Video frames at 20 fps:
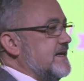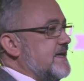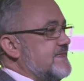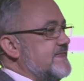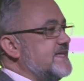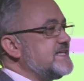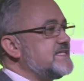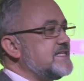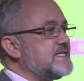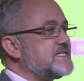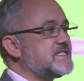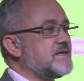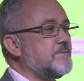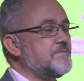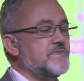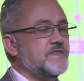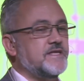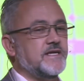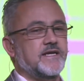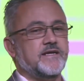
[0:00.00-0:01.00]
This is
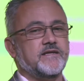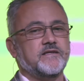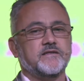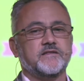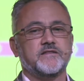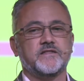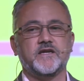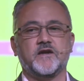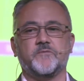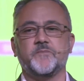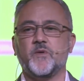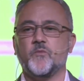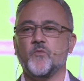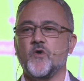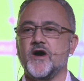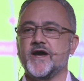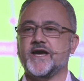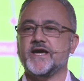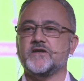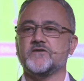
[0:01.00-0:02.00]
something that I've been
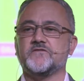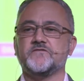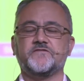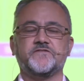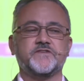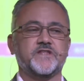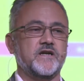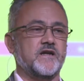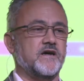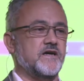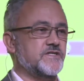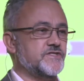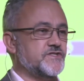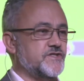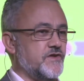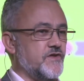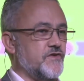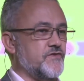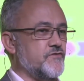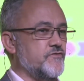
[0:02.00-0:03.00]
working on for the last
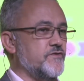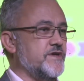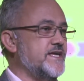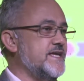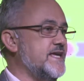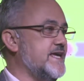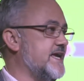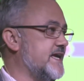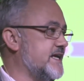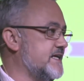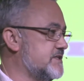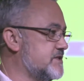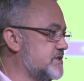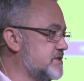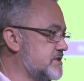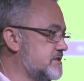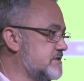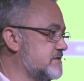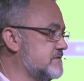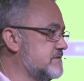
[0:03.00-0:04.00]
3
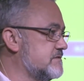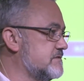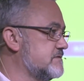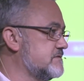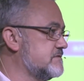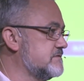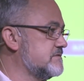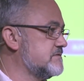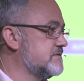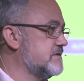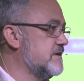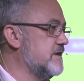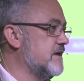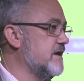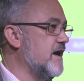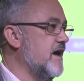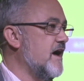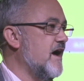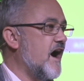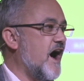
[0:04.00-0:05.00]
years.
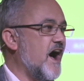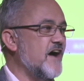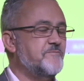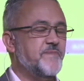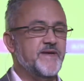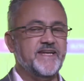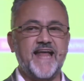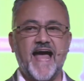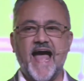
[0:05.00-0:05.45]
I've been